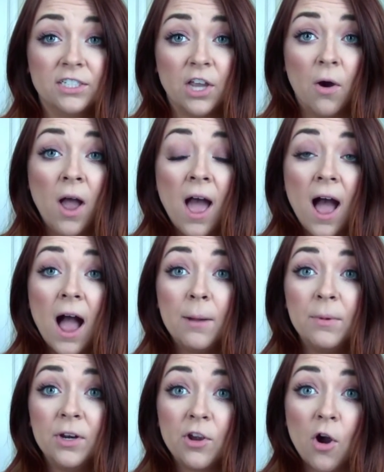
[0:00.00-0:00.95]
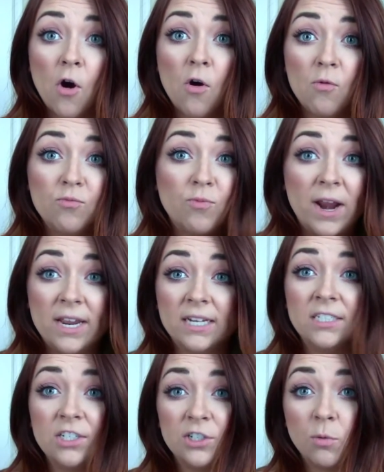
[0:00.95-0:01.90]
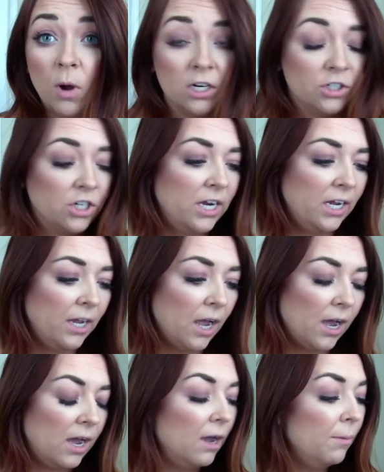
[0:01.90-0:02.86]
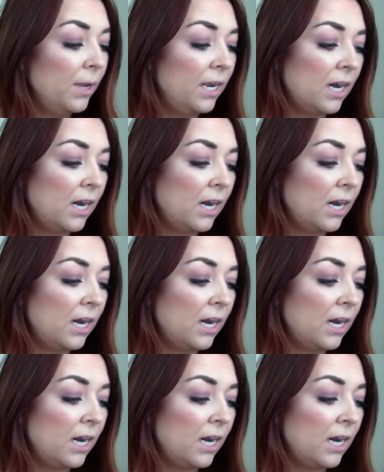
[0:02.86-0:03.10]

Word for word: So I'm going to go right into swatching um,